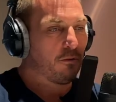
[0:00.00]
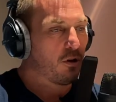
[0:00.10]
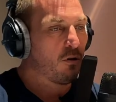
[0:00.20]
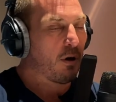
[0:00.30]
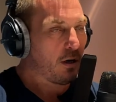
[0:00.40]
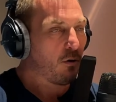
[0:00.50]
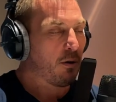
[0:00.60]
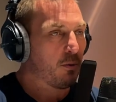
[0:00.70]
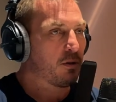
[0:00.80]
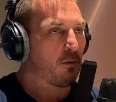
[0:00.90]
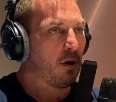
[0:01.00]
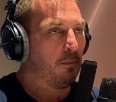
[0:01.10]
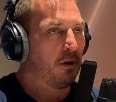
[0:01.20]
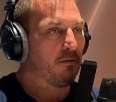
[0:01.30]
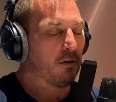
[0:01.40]
you, I know it was quite a
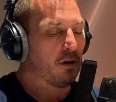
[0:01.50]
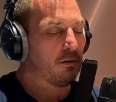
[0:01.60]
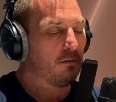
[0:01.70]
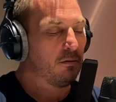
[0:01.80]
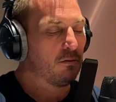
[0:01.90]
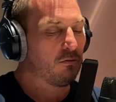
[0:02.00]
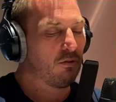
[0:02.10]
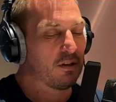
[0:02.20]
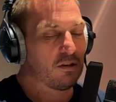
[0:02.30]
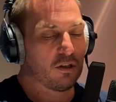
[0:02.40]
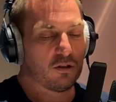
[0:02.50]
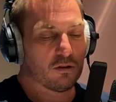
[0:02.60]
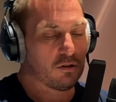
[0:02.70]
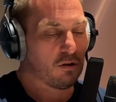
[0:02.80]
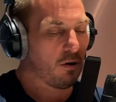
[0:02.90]
bit of a
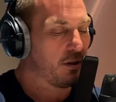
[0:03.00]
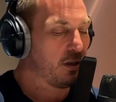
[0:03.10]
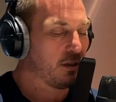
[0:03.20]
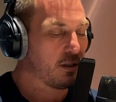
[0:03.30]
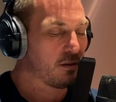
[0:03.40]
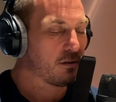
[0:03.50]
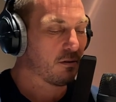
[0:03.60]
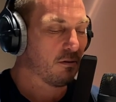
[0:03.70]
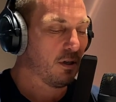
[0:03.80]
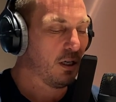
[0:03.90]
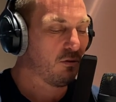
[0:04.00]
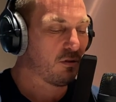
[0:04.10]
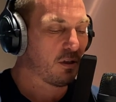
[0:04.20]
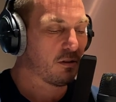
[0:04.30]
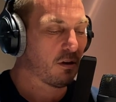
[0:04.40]
transition, so I think that's
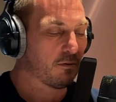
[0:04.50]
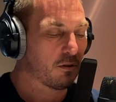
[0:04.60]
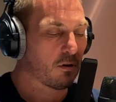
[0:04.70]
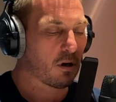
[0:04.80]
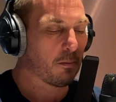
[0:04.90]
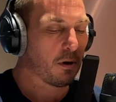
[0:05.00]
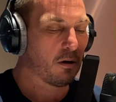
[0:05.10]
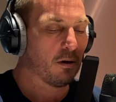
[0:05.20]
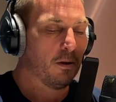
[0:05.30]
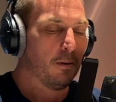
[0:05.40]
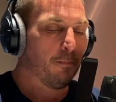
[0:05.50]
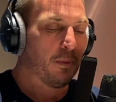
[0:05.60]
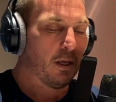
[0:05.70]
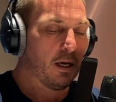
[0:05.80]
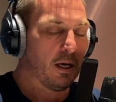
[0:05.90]
interesting stuff to talk about.
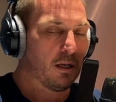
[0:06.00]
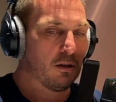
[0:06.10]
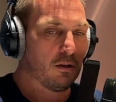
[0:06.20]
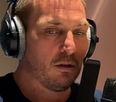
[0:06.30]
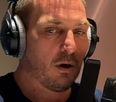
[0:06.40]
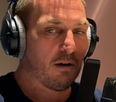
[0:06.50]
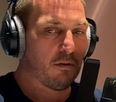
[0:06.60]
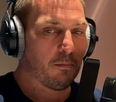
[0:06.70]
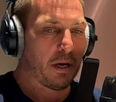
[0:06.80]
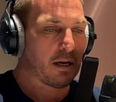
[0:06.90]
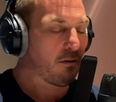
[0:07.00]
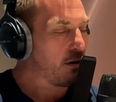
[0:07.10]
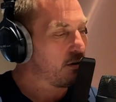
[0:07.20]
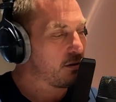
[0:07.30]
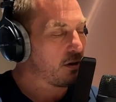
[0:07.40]
And you have a
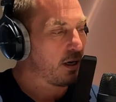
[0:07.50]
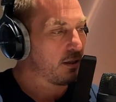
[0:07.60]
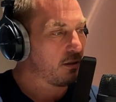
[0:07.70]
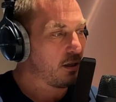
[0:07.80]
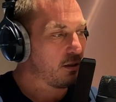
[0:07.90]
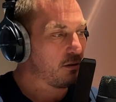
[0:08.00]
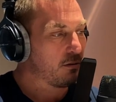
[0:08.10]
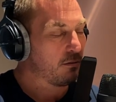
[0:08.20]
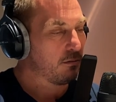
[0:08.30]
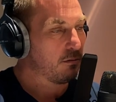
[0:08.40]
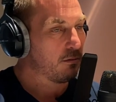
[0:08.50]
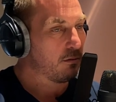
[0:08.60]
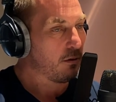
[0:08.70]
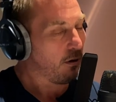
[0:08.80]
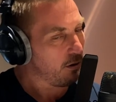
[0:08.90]
background in science that is
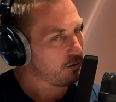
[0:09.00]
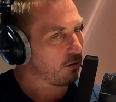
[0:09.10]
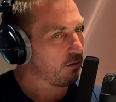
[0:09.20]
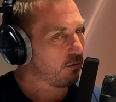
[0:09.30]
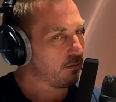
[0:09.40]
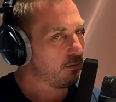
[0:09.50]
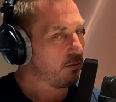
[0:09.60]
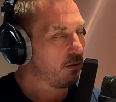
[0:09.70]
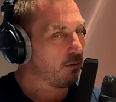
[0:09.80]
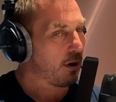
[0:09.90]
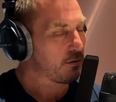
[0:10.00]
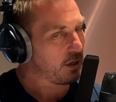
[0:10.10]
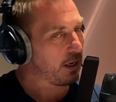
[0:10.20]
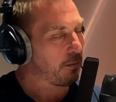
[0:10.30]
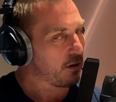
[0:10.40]
also, I was
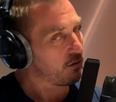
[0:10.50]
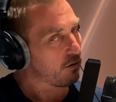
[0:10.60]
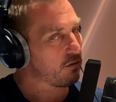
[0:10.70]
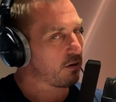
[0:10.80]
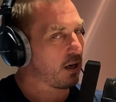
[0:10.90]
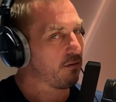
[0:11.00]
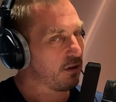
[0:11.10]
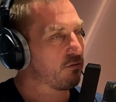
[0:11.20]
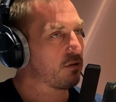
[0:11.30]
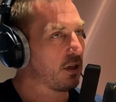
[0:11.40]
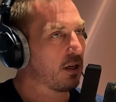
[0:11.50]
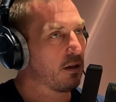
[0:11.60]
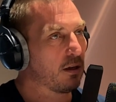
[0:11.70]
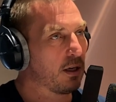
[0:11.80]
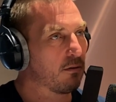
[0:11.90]
thinking about, it's also kind of interesting
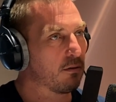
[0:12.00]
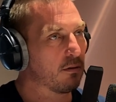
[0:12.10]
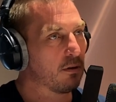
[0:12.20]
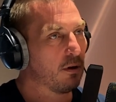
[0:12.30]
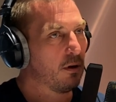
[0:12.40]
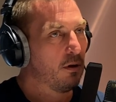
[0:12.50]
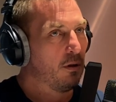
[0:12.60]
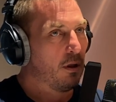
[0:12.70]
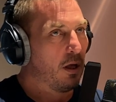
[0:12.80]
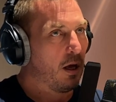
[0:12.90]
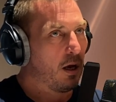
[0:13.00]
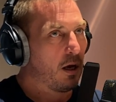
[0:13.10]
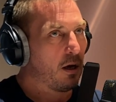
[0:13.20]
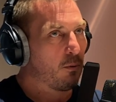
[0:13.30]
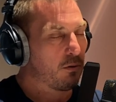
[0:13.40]
in
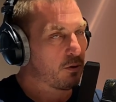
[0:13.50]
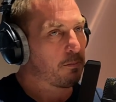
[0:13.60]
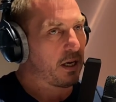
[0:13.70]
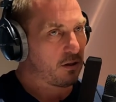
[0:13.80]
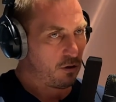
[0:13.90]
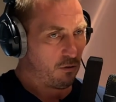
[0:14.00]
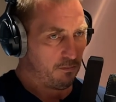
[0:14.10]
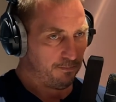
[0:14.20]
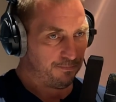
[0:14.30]
with respect to